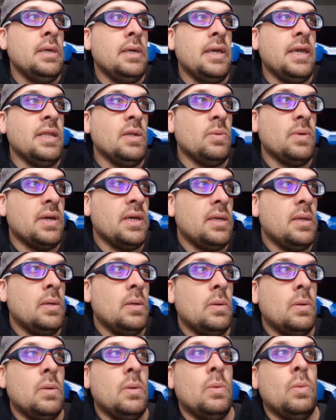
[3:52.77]
Anyway,
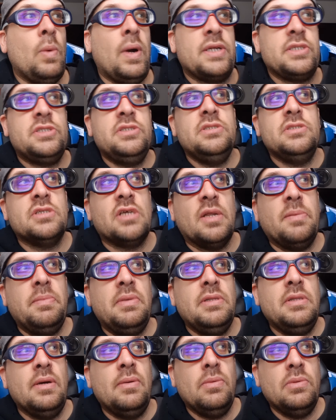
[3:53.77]
watch he's going to
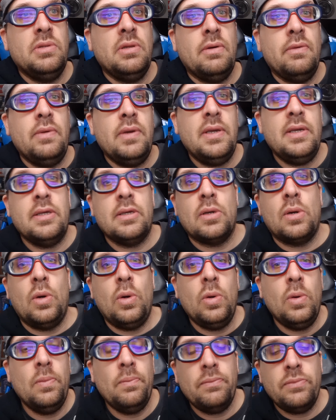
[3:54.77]
be done with WWE and
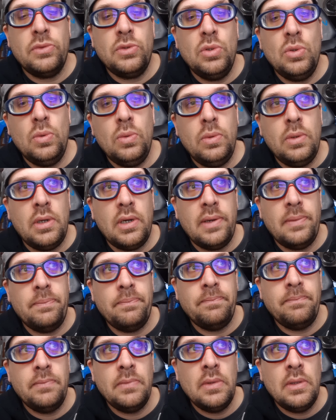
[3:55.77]
go to...
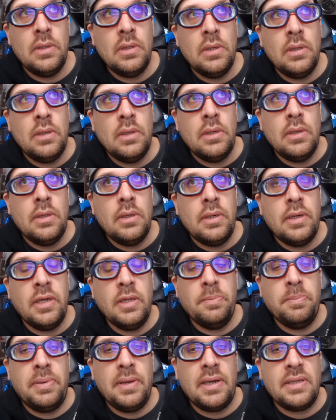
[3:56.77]
um
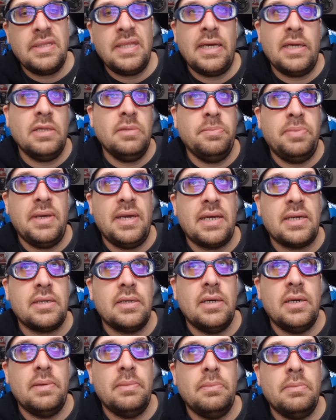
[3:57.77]
Impact, not Impact,
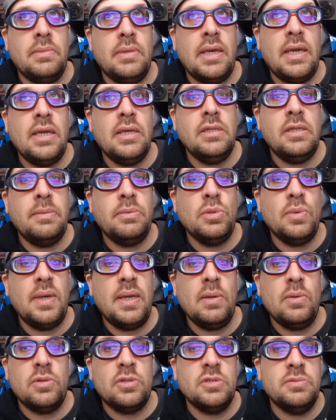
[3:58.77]
um,
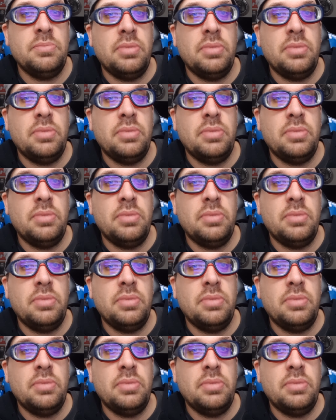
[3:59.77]
AEW with his